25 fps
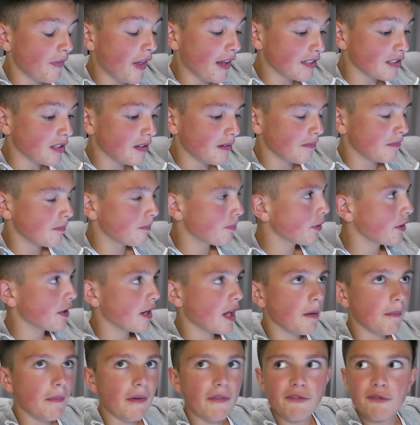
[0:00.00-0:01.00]
bloody
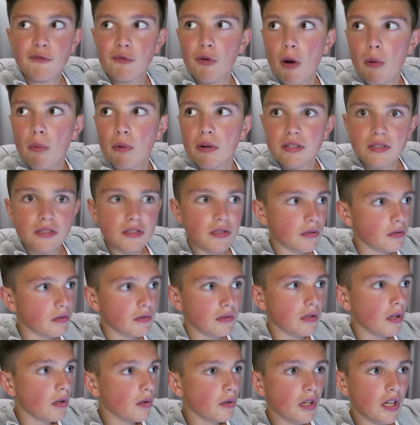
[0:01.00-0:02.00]
hell, my throat is just
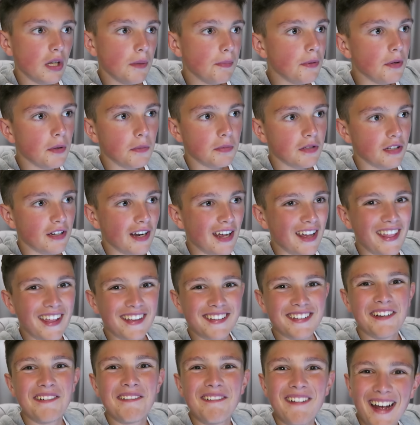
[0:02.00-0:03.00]
not keeping up today.
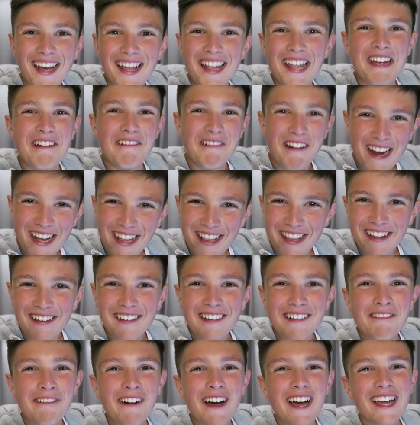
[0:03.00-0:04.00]
That's a really, really
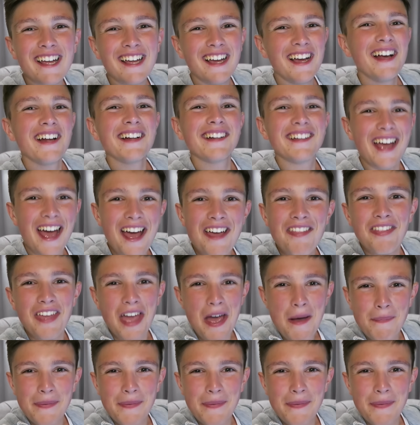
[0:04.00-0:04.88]
good way to end the